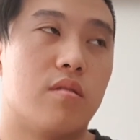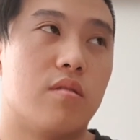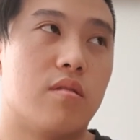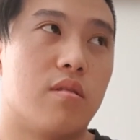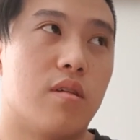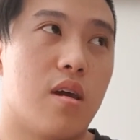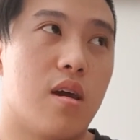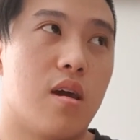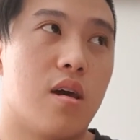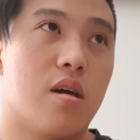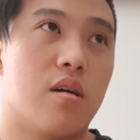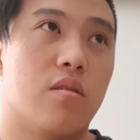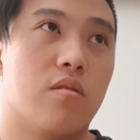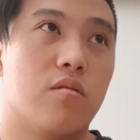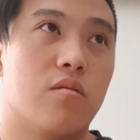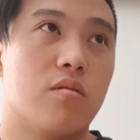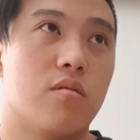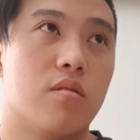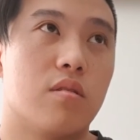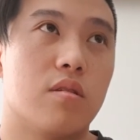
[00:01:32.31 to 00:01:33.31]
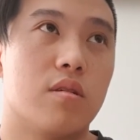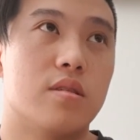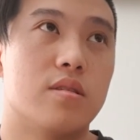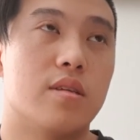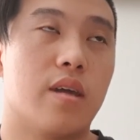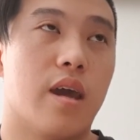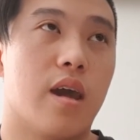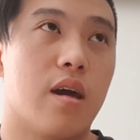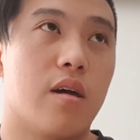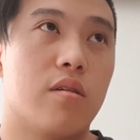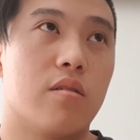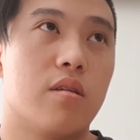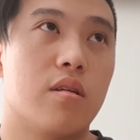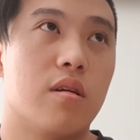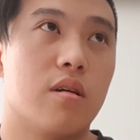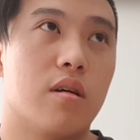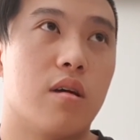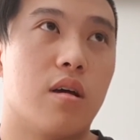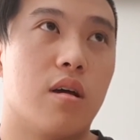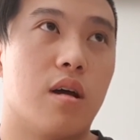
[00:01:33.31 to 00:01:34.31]
down,
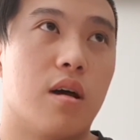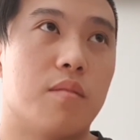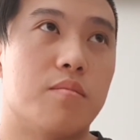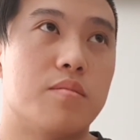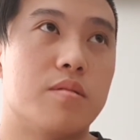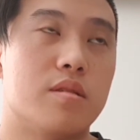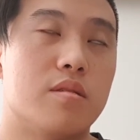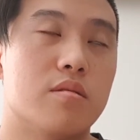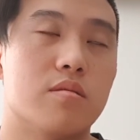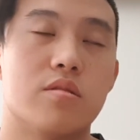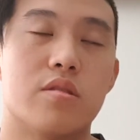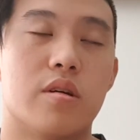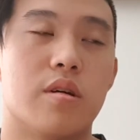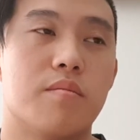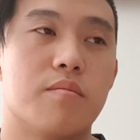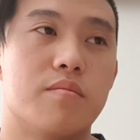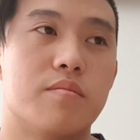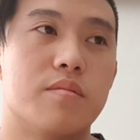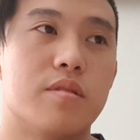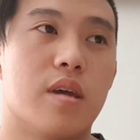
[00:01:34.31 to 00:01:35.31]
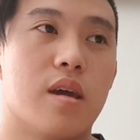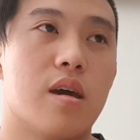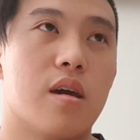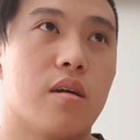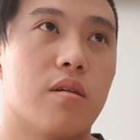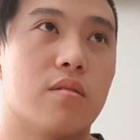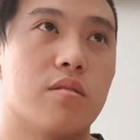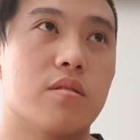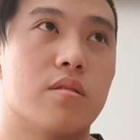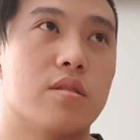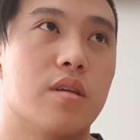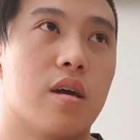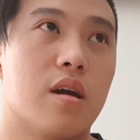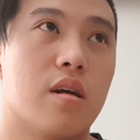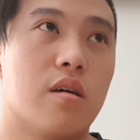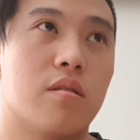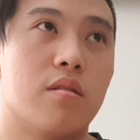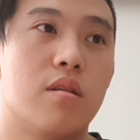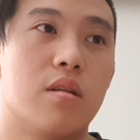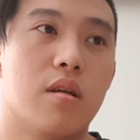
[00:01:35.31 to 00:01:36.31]
down, up, sorry, down,
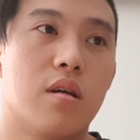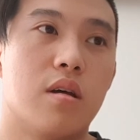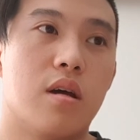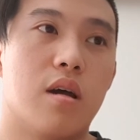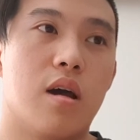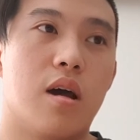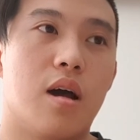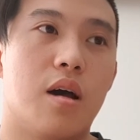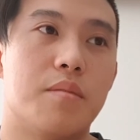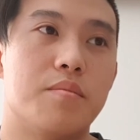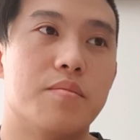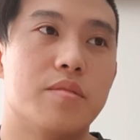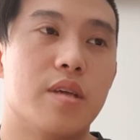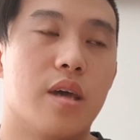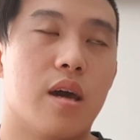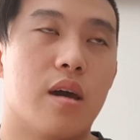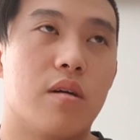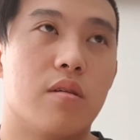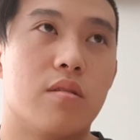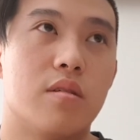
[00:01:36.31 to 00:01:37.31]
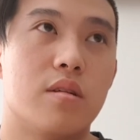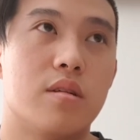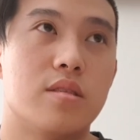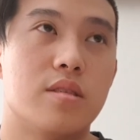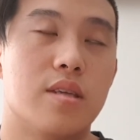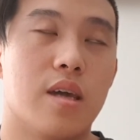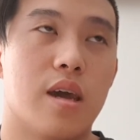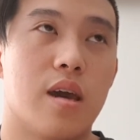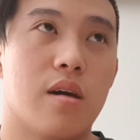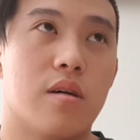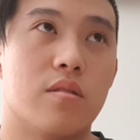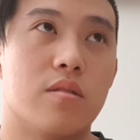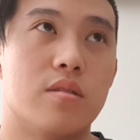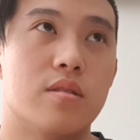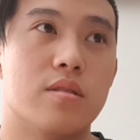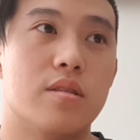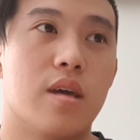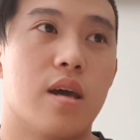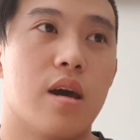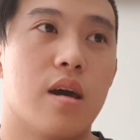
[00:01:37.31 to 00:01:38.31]
down, up, down,
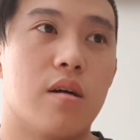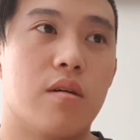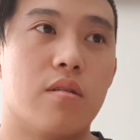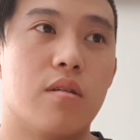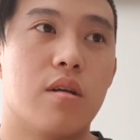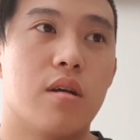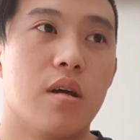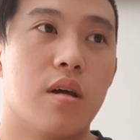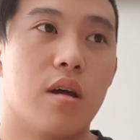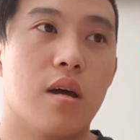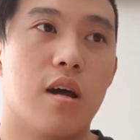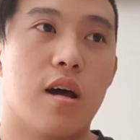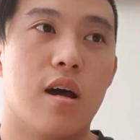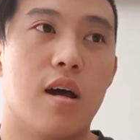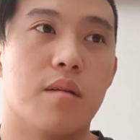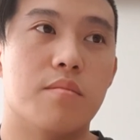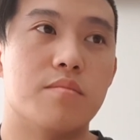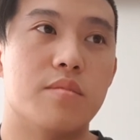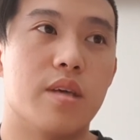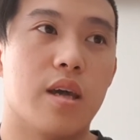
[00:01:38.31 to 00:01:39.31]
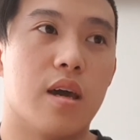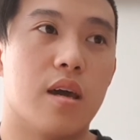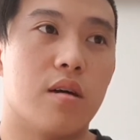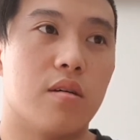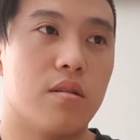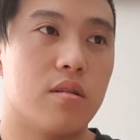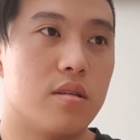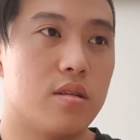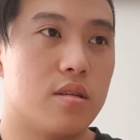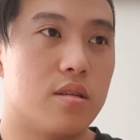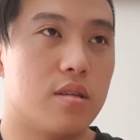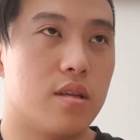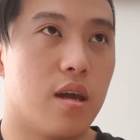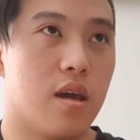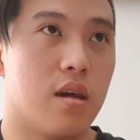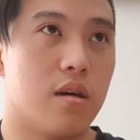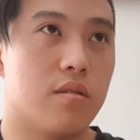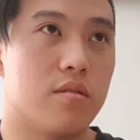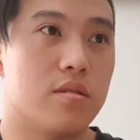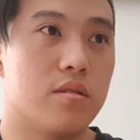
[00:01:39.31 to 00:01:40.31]
down, down, up, down,
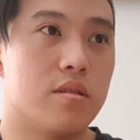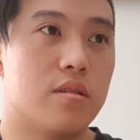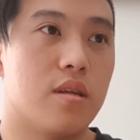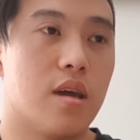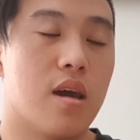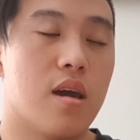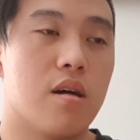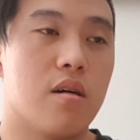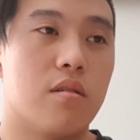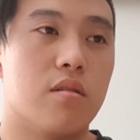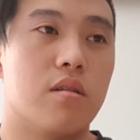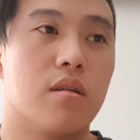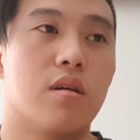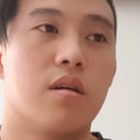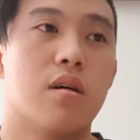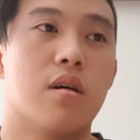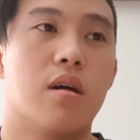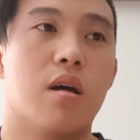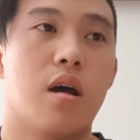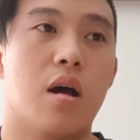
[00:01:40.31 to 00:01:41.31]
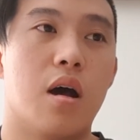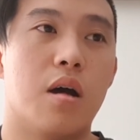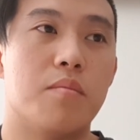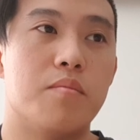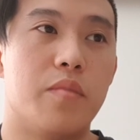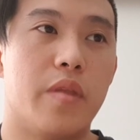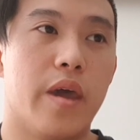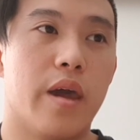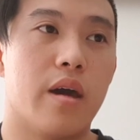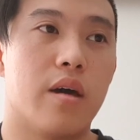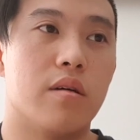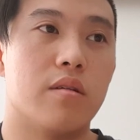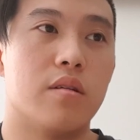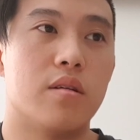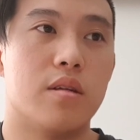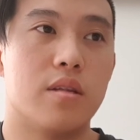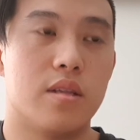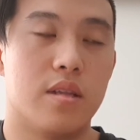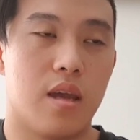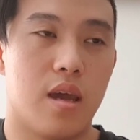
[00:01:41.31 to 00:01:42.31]
down, down, up, down,
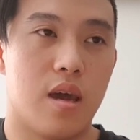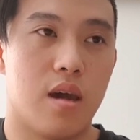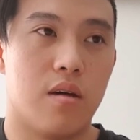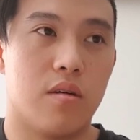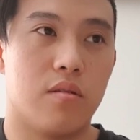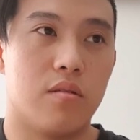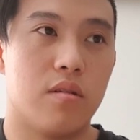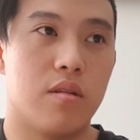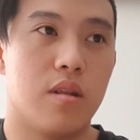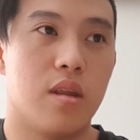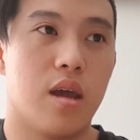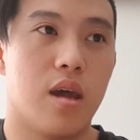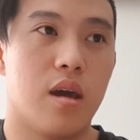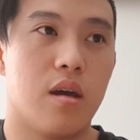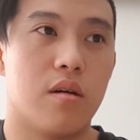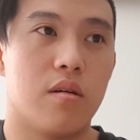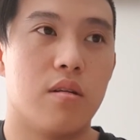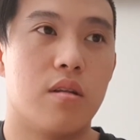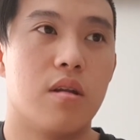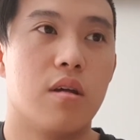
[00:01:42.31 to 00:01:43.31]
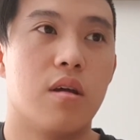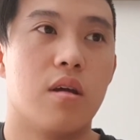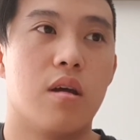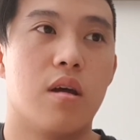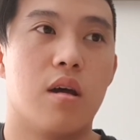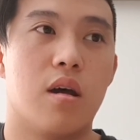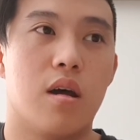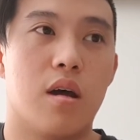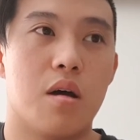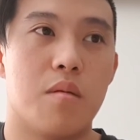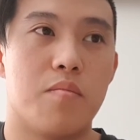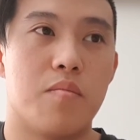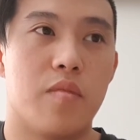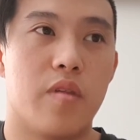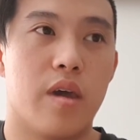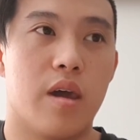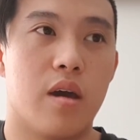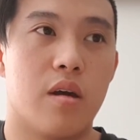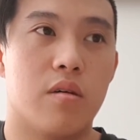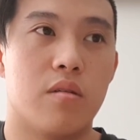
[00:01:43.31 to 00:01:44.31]
down, down, up,
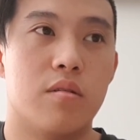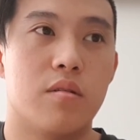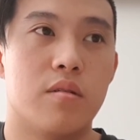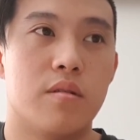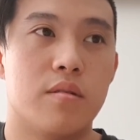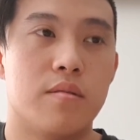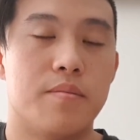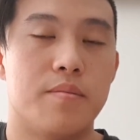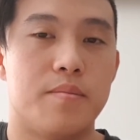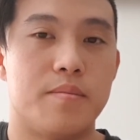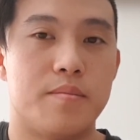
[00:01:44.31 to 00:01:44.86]
down.